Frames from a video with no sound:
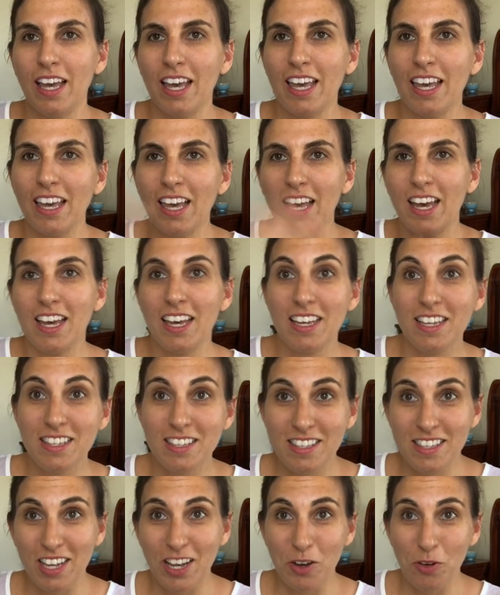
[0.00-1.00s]
Hey
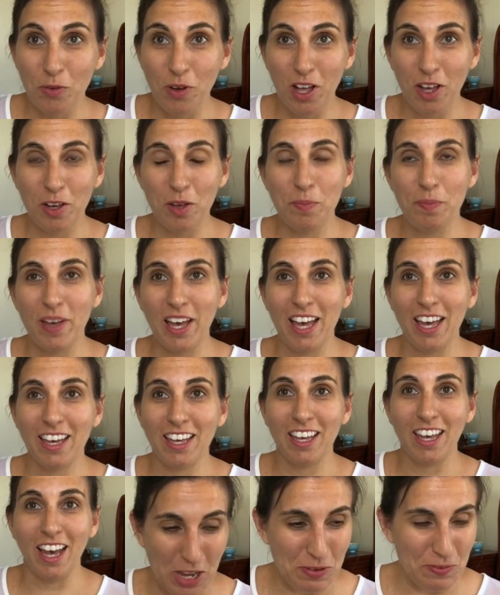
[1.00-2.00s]
guys, welcome
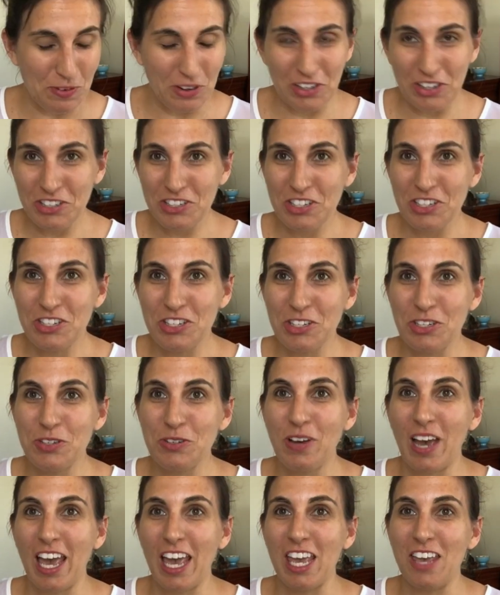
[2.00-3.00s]
back. I wanted to
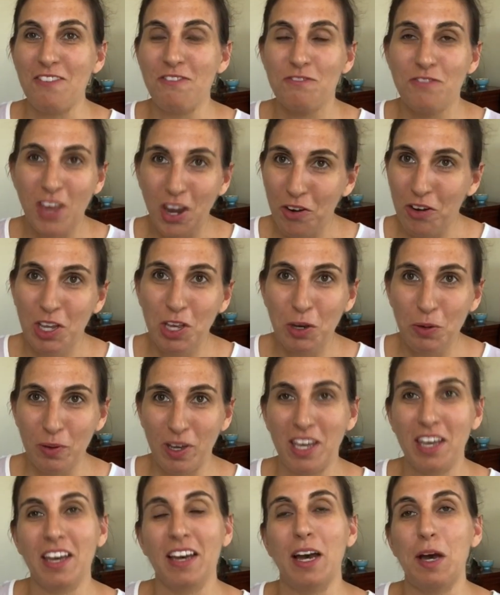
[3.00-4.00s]
do a very
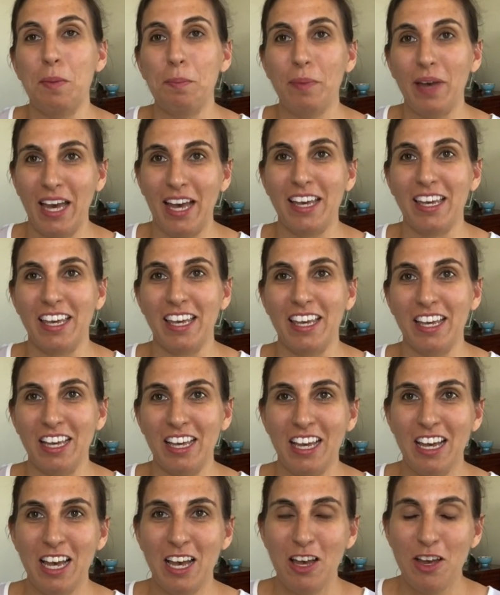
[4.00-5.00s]
quick
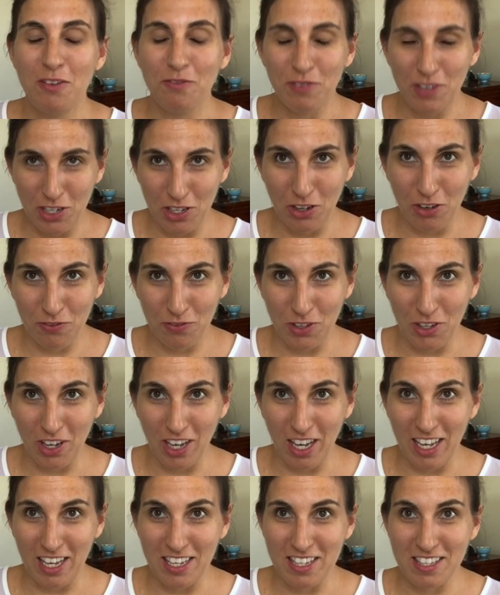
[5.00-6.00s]
unbagging video for you
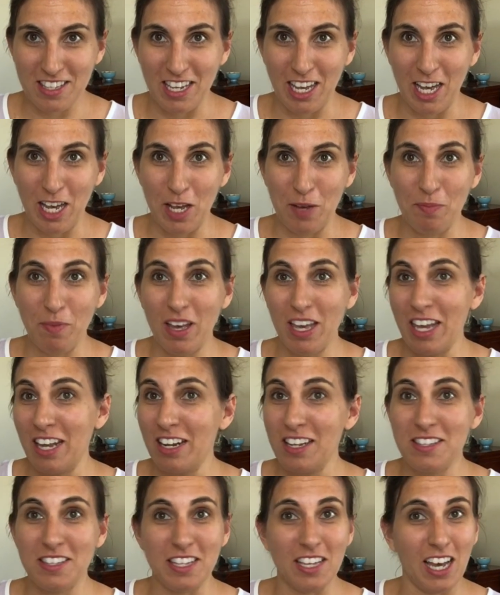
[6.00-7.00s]
guys. It
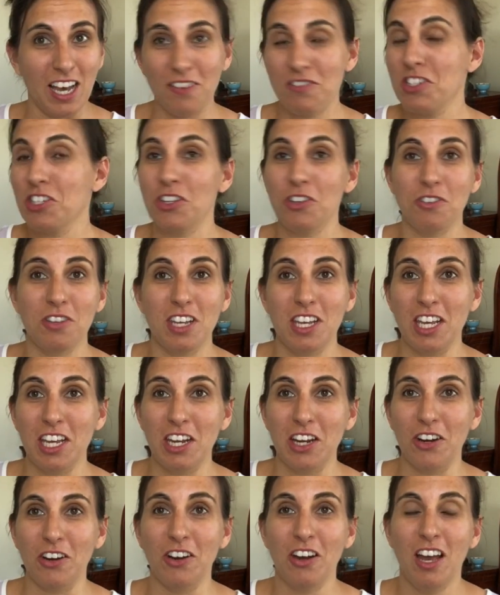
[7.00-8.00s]
is the afternoon
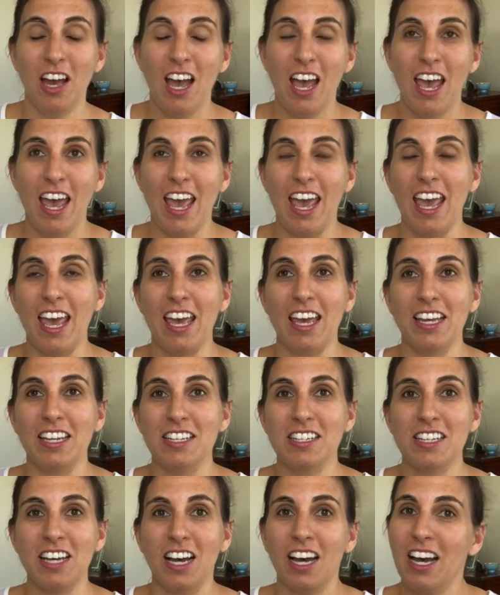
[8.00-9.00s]
here
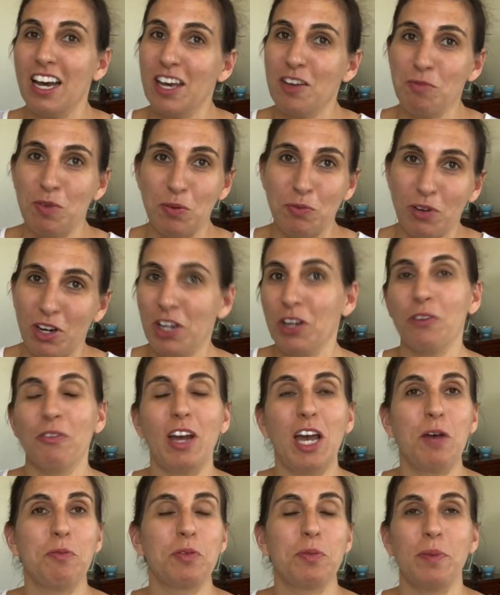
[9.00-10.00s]
and I've been running
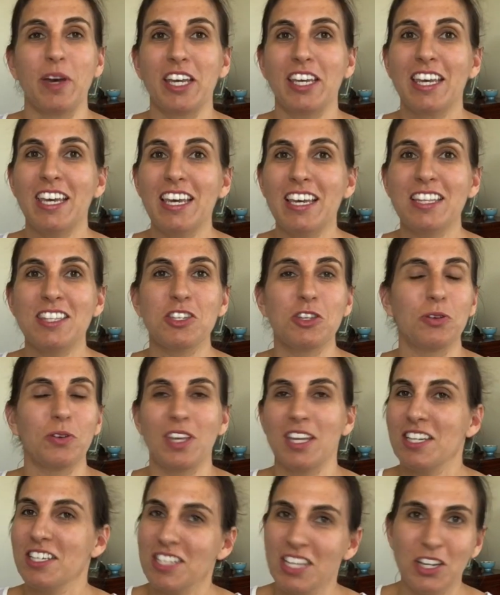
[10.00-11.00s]
around with my kids,
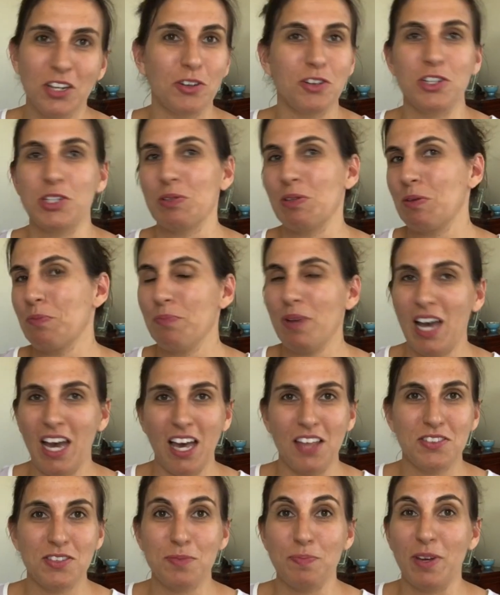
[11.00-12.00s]
cooking dinner, doing
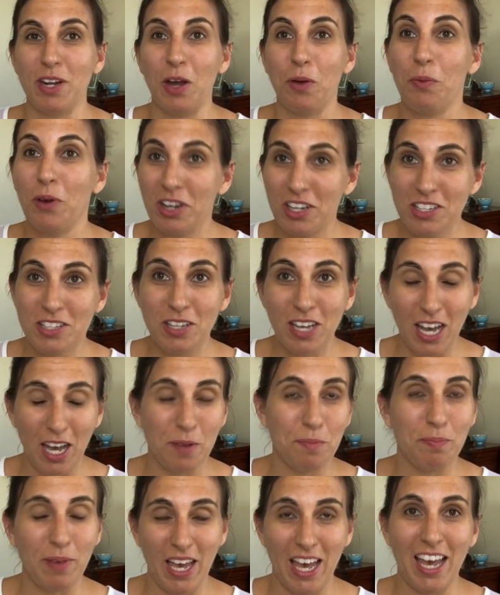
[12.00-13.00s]
baths, but I wanted to
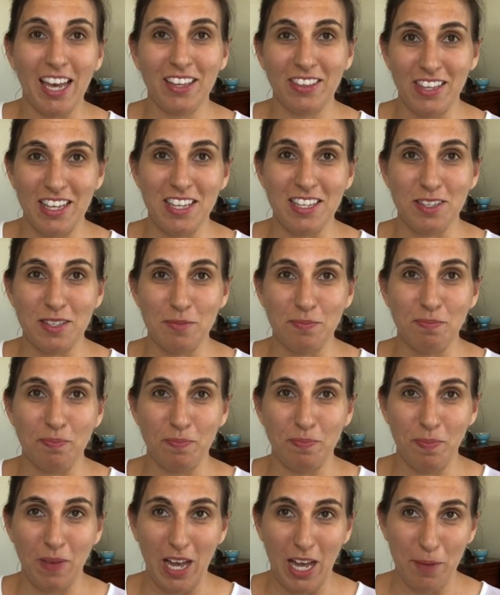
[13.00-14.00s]
unbag these
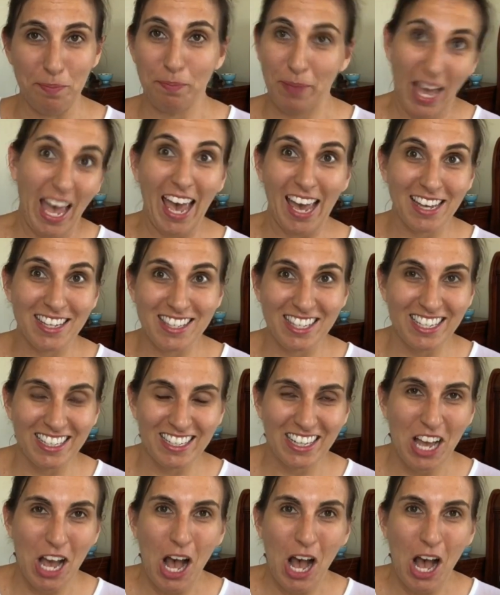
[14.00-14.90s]
bags